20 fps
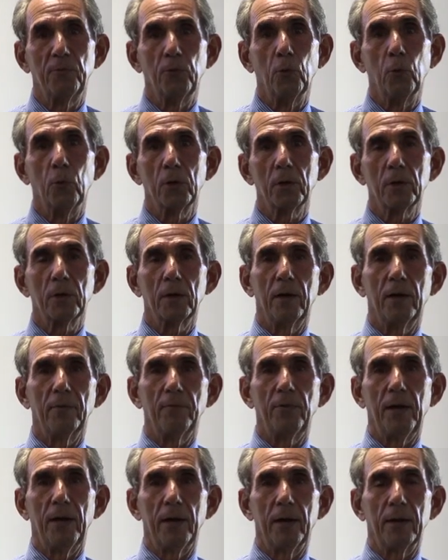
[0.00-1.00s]
4
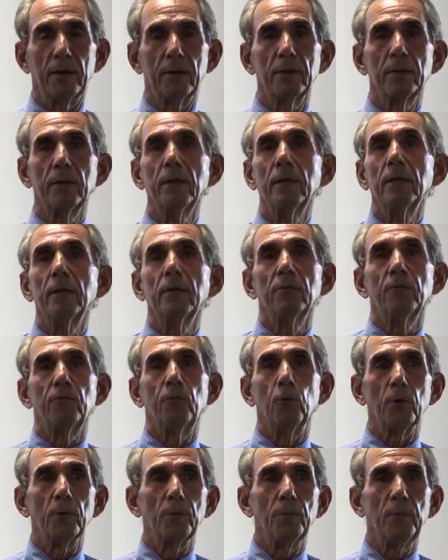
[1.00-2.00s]
of our
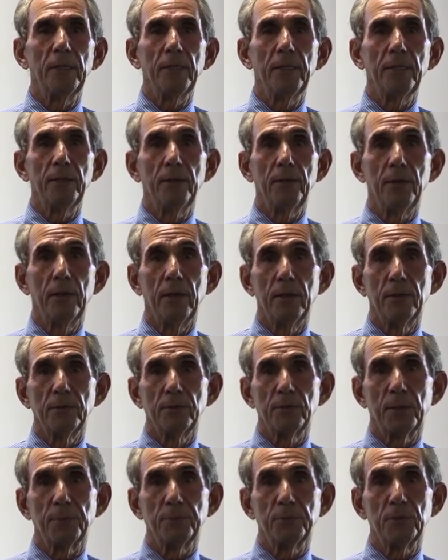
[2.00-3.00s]
Fort Meade
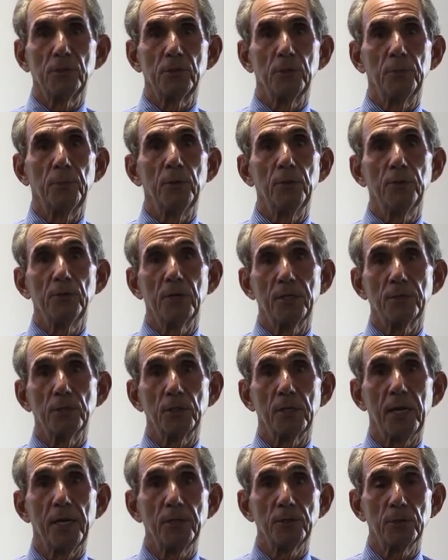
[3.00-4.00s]
Substance Abuse
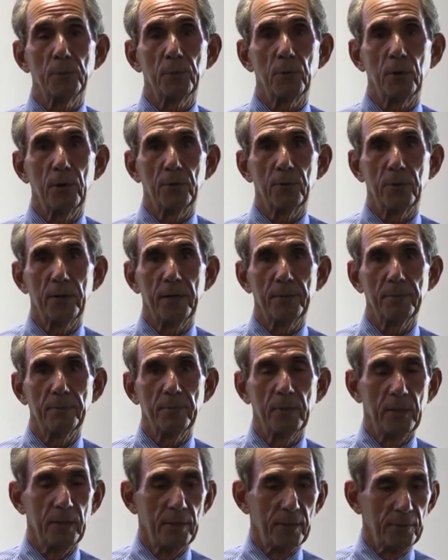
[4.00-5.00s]
Education Program.
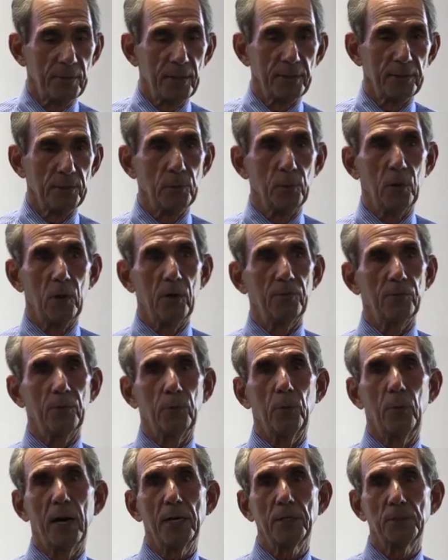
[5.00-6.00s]
Thank you all for
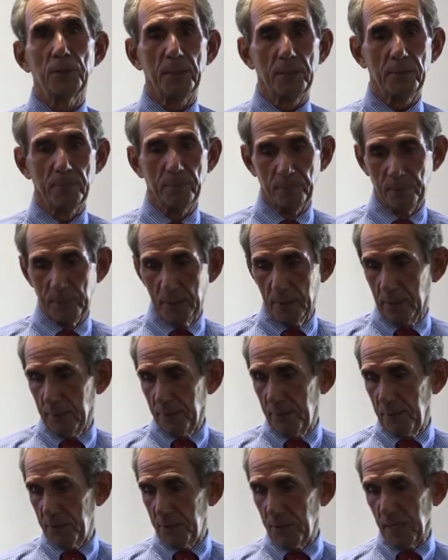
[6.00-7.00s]
watching.
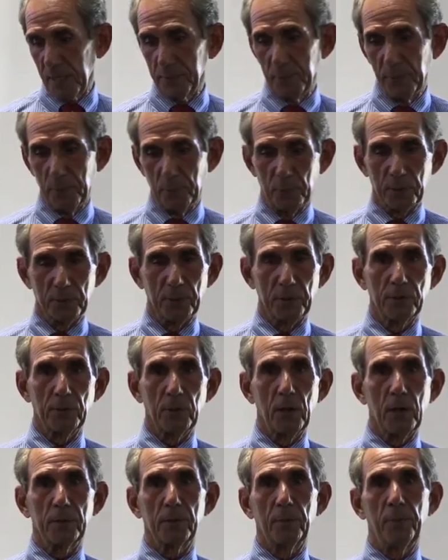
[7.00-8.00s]
This segment we're going to
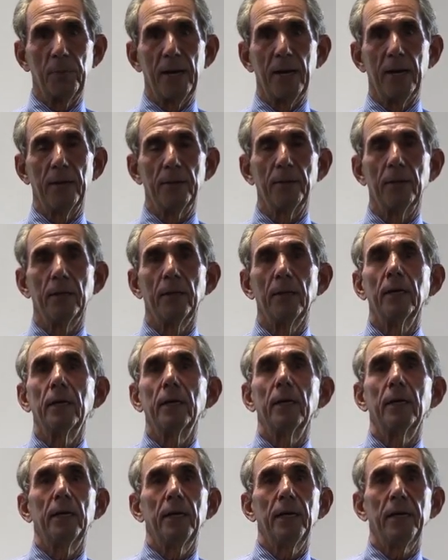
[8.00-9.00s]
talk about
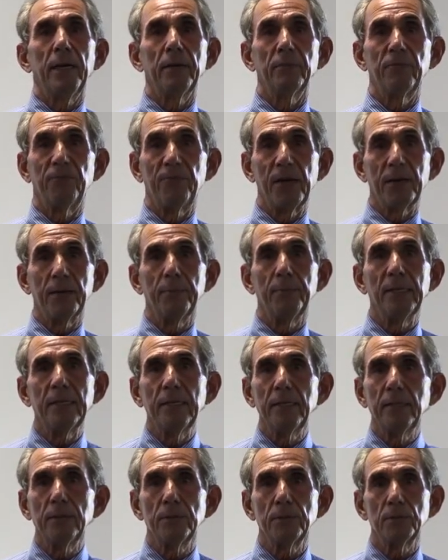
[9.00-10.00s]

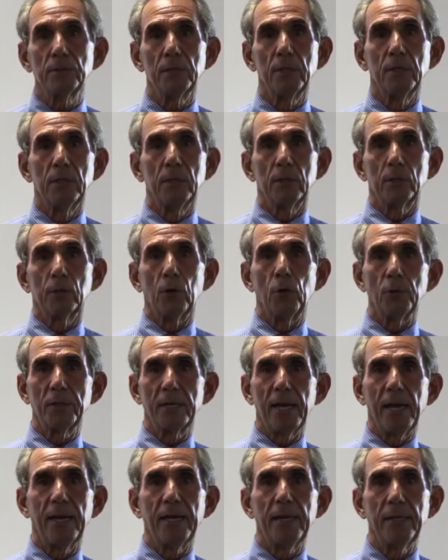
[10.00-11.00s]
amphetamines,
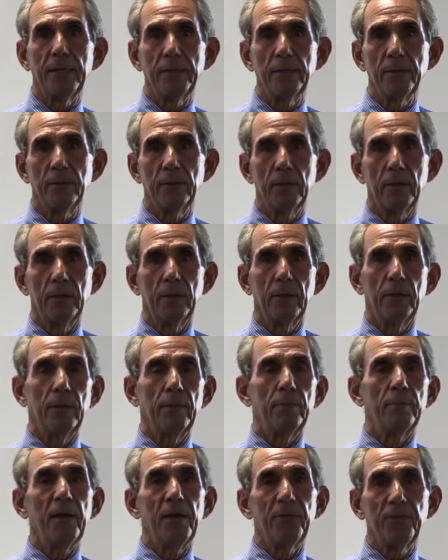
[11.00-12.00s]
cocaine,
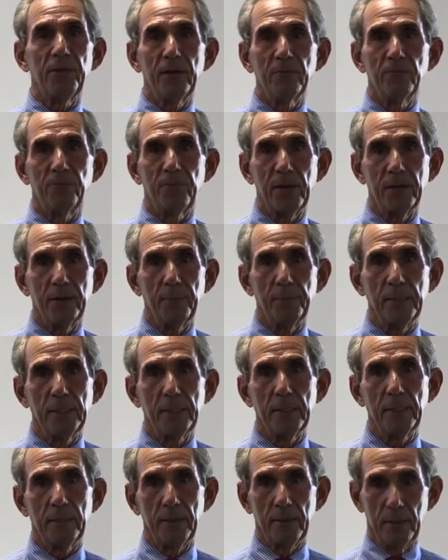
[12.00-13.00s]

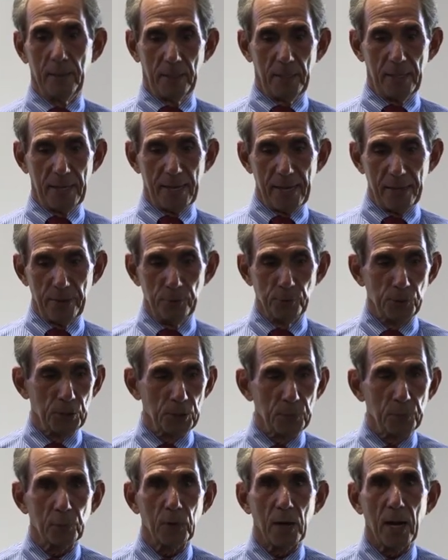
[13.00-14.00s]
methamphetamine,
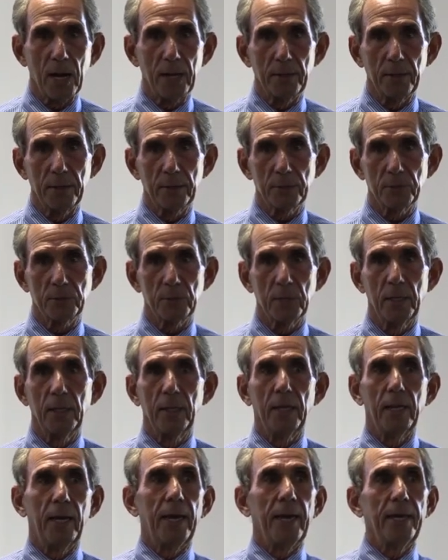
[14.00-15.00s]
energy products,
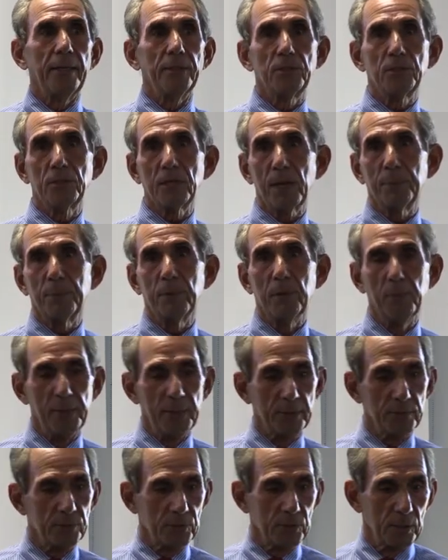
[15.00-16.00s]
and
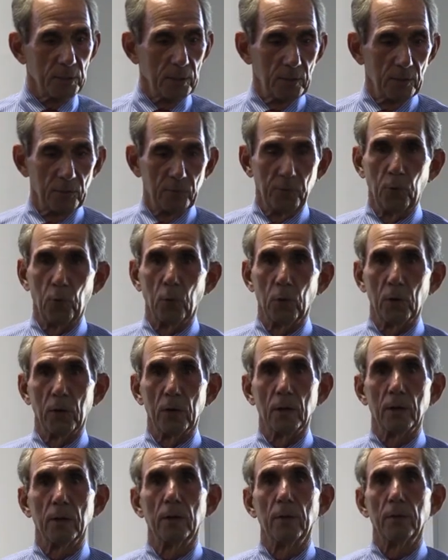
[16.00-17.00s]
supplements
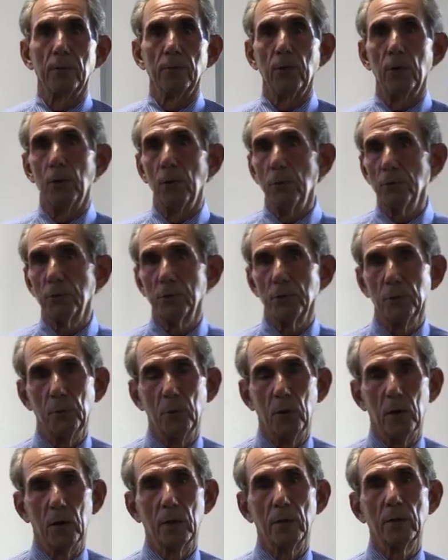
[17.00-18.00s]
for those who
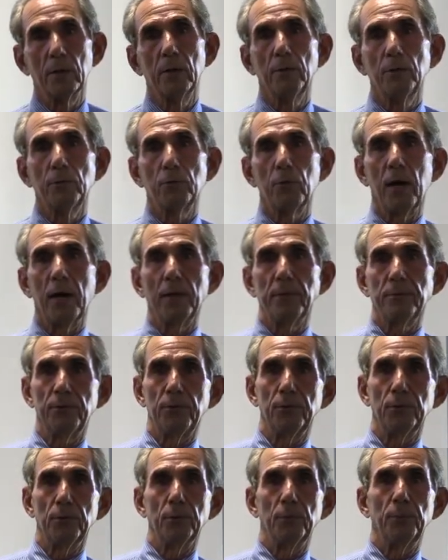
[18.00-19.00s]
are trying
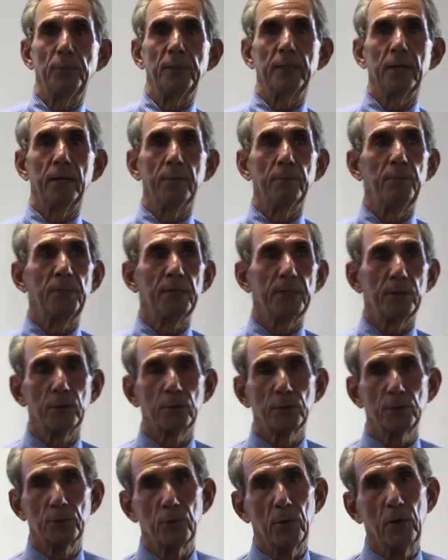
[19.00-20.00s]
to become
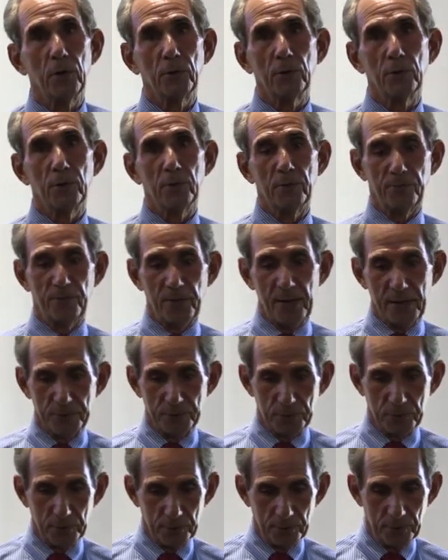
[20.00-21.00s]
bigger, stronger, or
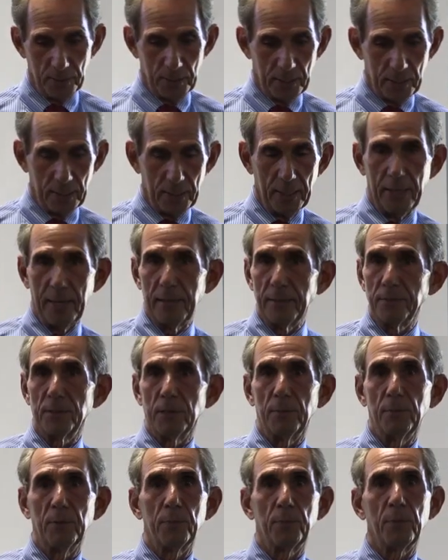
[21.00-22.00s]
faster, and
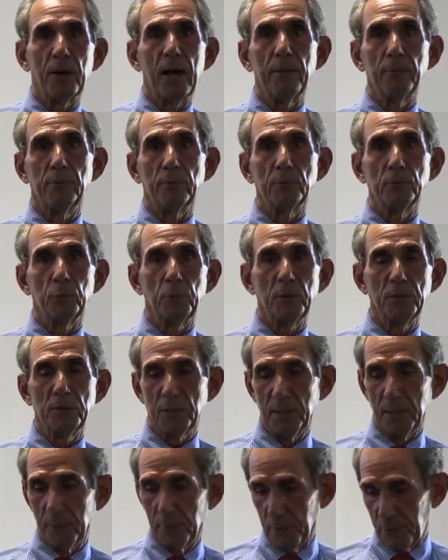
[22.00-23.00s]
some of the problems we
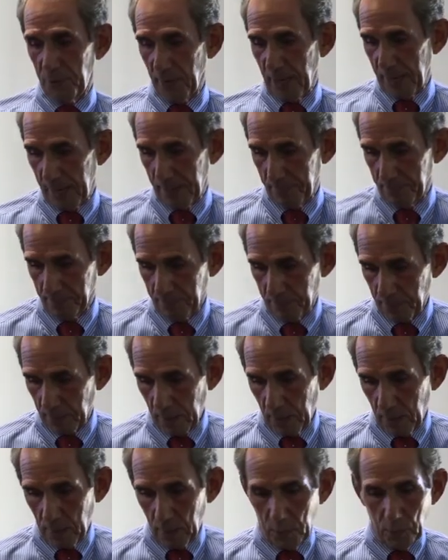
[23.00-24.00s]
see with that.
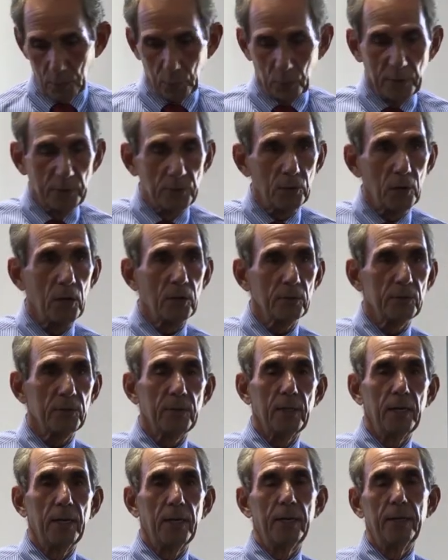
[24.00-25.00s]
We talked
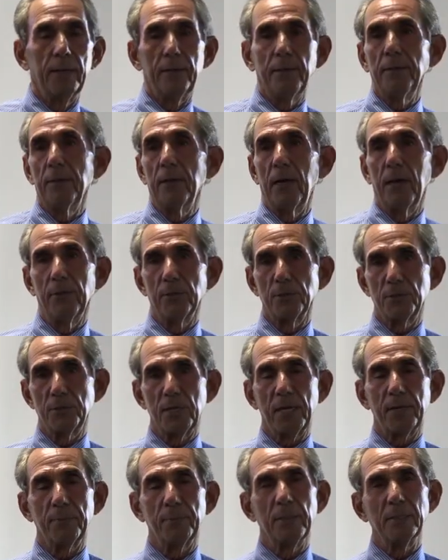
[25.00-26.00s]
in other
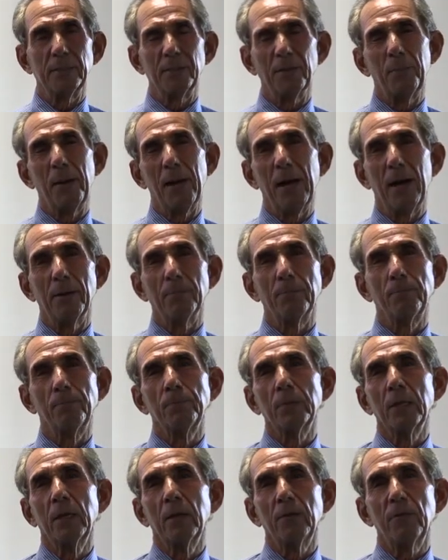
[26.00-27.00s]
segments about
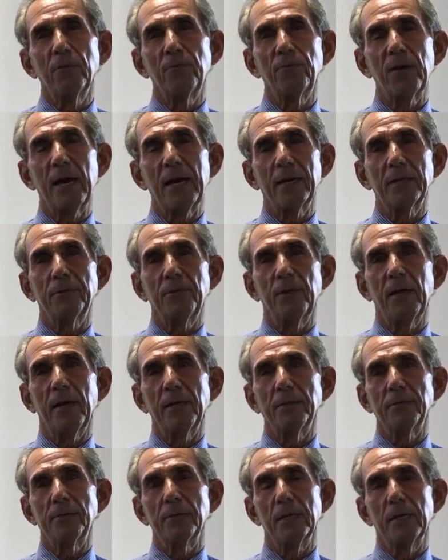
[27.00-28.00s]
the fact
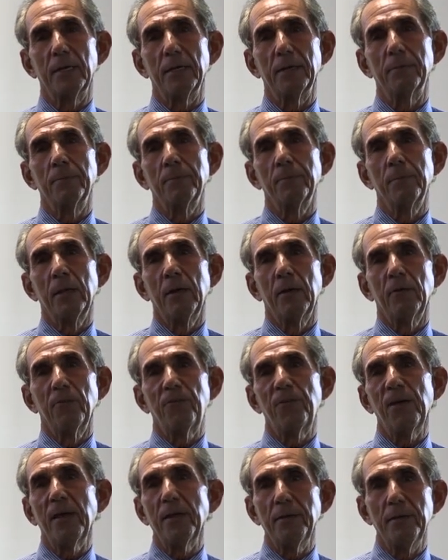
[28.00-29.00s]
that
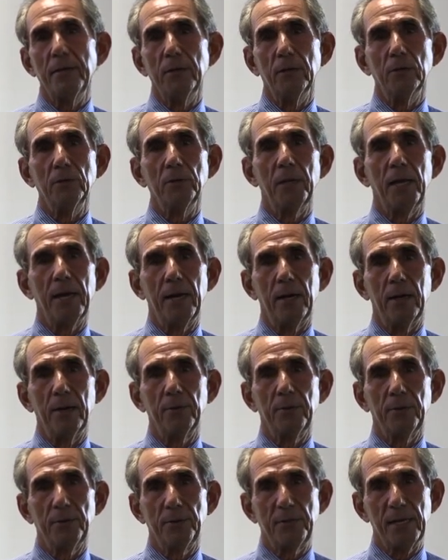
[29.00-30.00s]
fentanyl now,
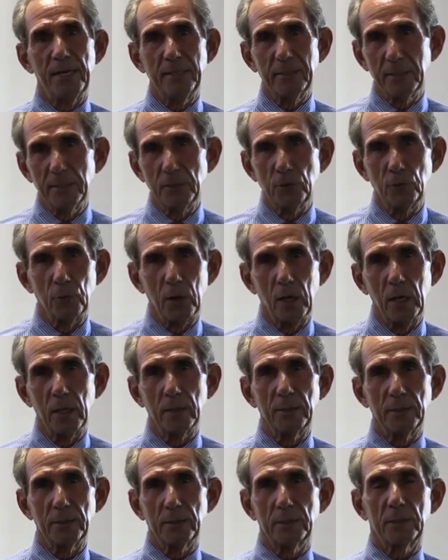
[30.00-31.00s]
the deadly
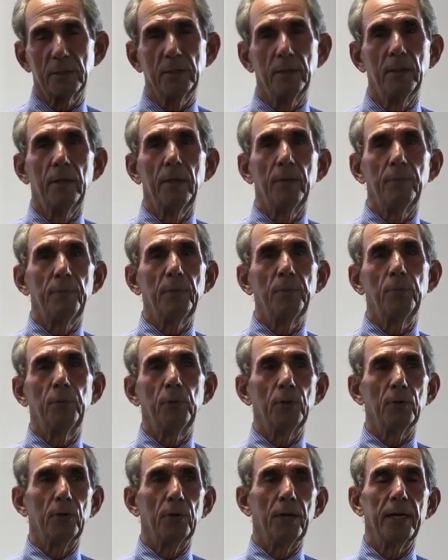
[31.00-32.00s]
drug that's been
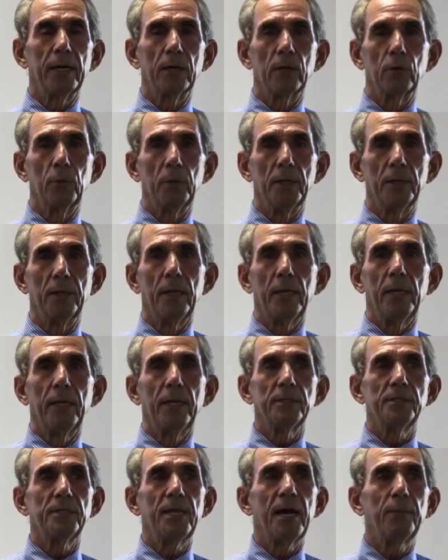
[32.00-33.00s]
put on heroin,
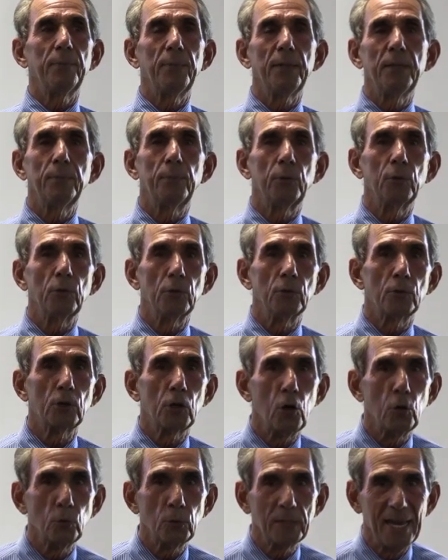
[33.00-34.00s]
is now being put on
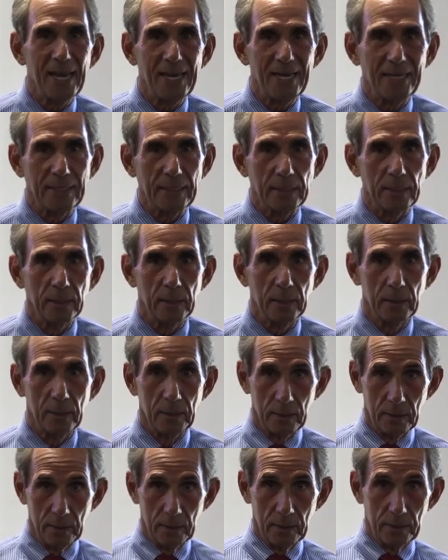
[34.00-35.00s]
cocaine
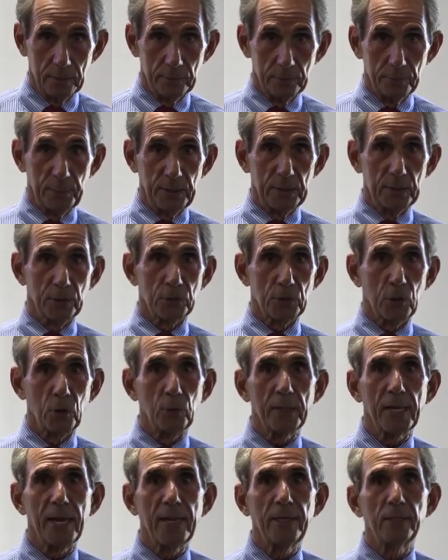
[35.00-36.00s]
because
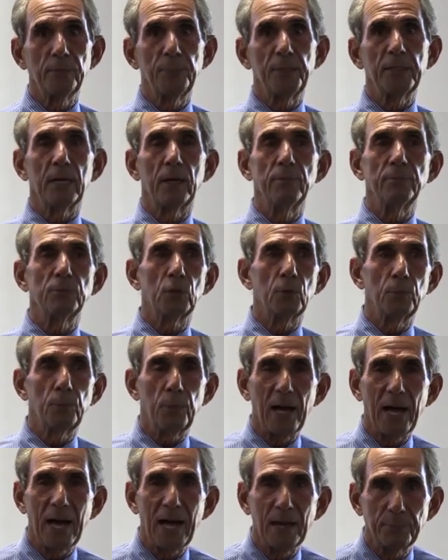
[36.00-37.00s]
cocaine has become so
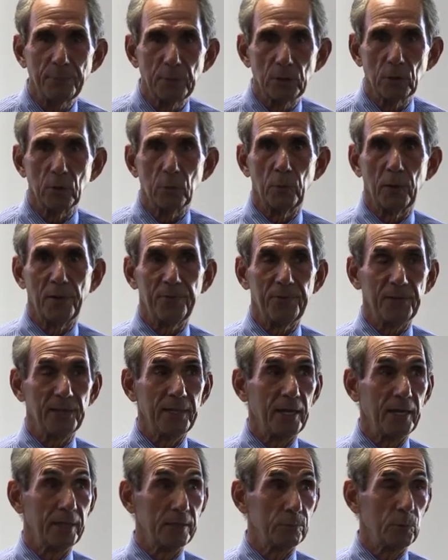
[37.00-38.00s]
popular once
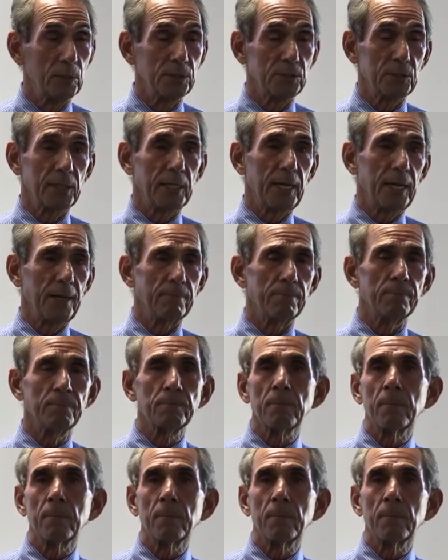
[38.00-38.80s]
again.